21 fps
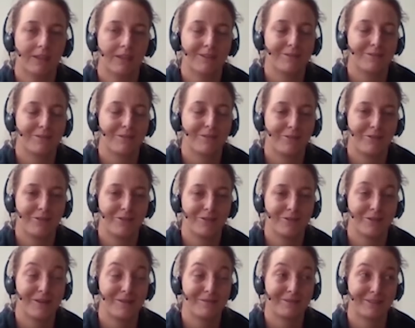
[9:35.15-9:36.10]
there was a few
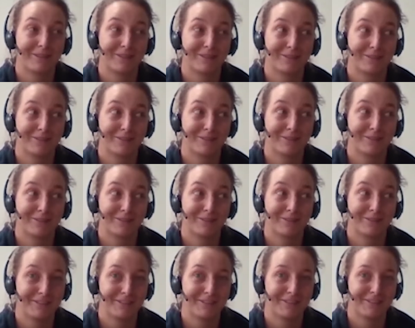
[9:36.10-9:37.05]
times that I got knocked
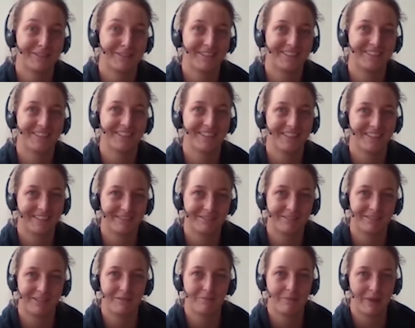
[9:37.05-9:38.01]
over this season and I
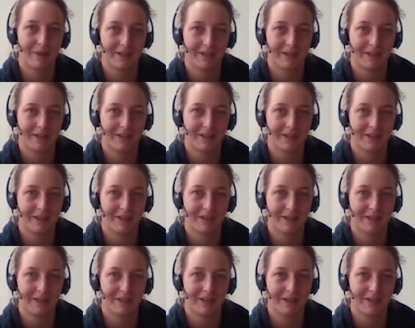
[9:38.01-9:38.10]
just get